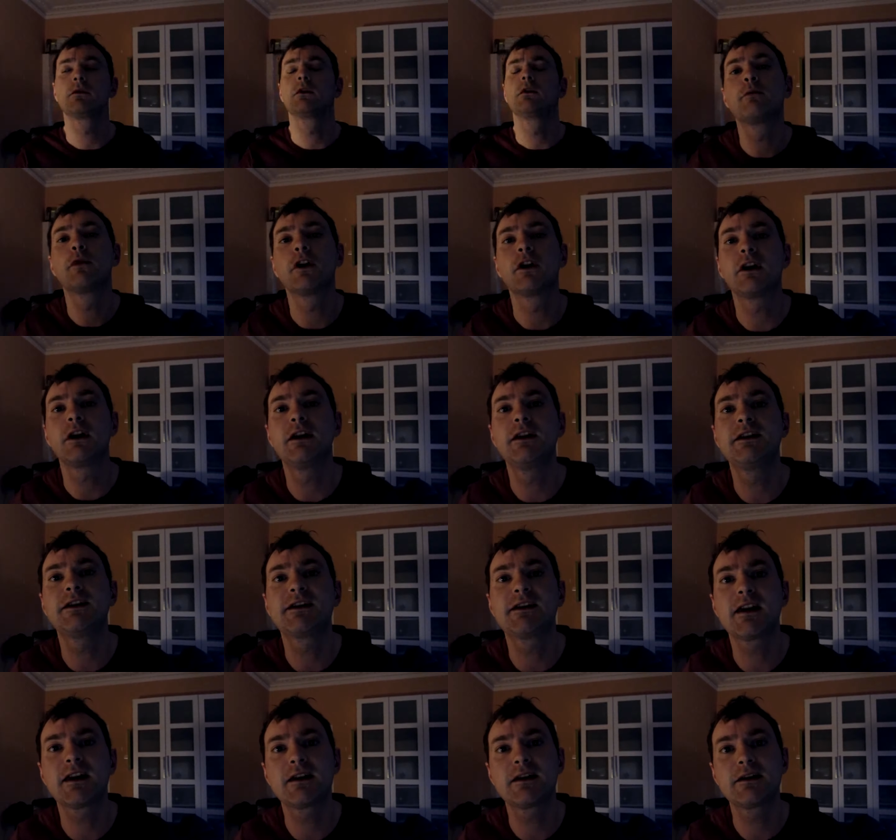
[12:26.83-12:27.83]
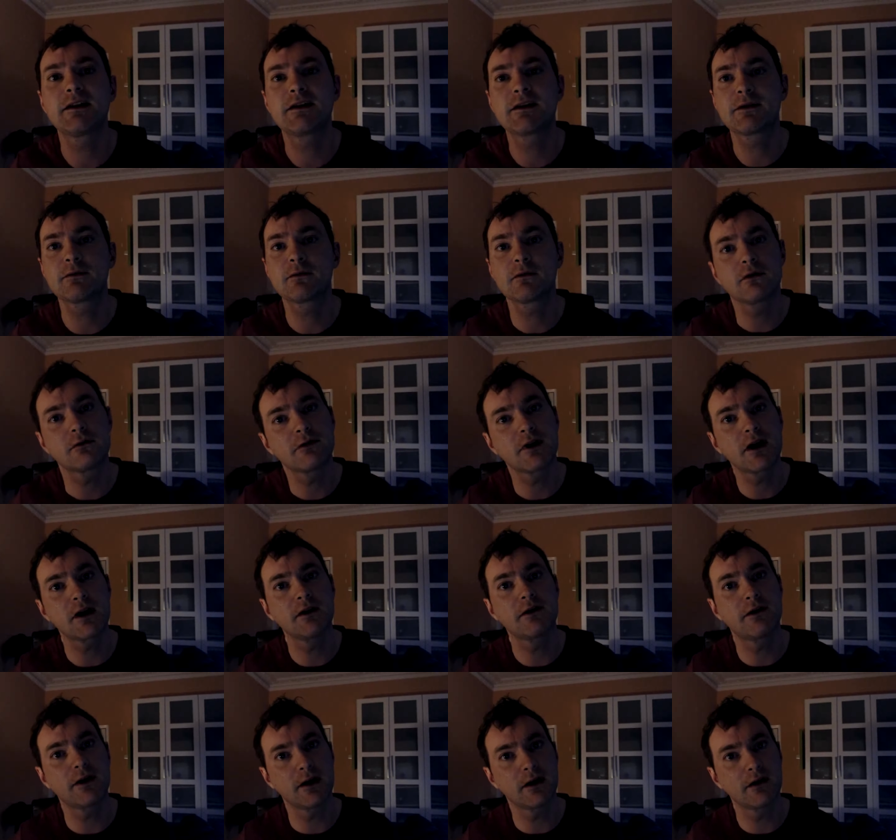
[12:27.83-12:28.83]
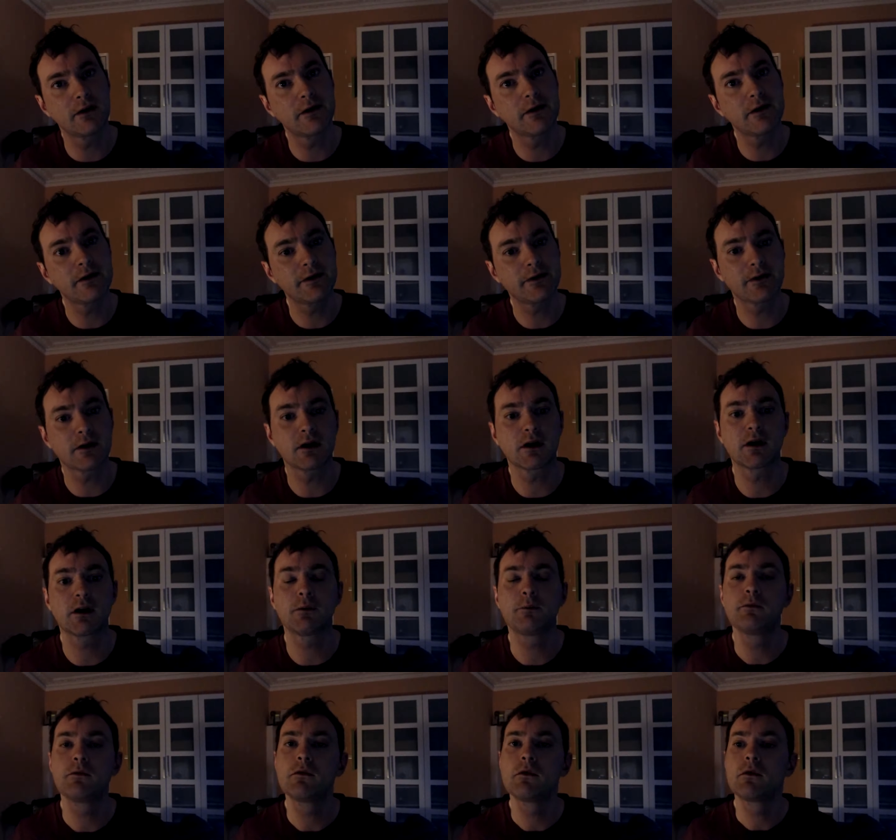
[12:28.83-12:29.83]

but he says the right things at the start.